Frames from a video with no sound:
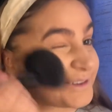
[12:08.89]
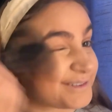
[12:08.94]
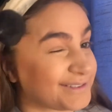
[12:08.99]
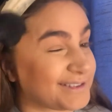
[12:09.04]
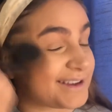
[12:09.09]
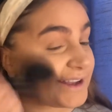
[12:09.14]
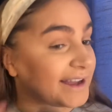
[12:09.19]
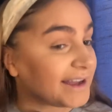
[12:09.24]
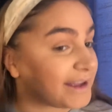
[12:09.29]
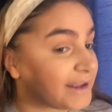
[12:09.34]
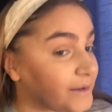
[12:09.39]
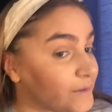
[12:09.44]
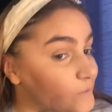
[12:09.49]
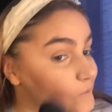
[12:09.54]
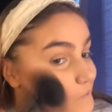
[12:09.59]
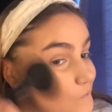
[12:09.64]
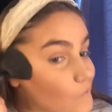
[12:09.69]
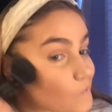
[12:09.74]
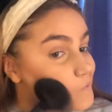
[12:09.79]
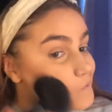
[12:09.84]
Okay.
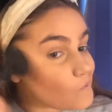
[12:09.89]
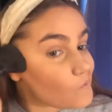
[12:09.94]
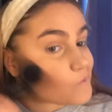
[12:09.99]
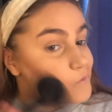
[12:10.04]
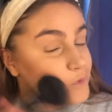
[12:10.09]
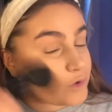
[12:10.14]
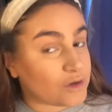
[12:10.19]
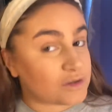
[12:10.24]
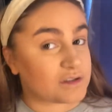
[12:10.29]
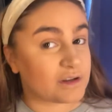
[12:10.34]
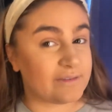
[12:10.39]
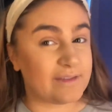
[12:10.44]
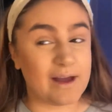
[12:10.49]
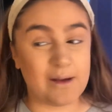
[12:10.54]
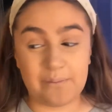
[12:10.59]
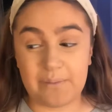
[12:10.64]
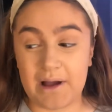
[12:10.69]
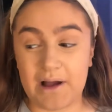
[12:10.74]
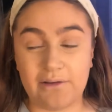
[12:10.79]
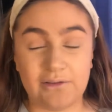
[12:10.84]
Also, that
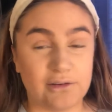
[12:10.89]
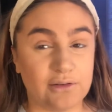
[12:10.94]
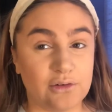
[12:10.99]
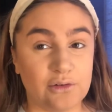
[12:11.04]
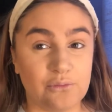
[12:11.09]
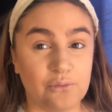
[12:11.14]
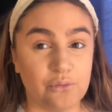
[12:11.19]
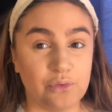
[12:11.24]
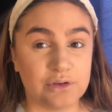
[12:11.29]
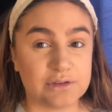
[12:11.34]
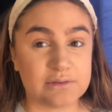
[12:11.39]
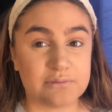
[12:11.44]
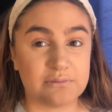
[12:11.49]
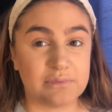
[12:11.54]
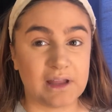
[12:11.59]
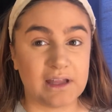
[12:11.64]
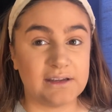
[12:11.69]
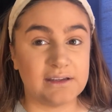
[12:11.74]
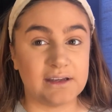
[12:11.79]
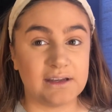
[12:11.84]
powder wasn't
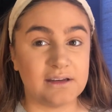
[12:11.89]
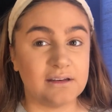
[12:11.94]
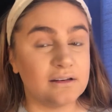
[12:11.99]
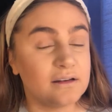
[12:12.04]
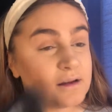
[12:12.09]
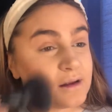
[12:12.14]
blending.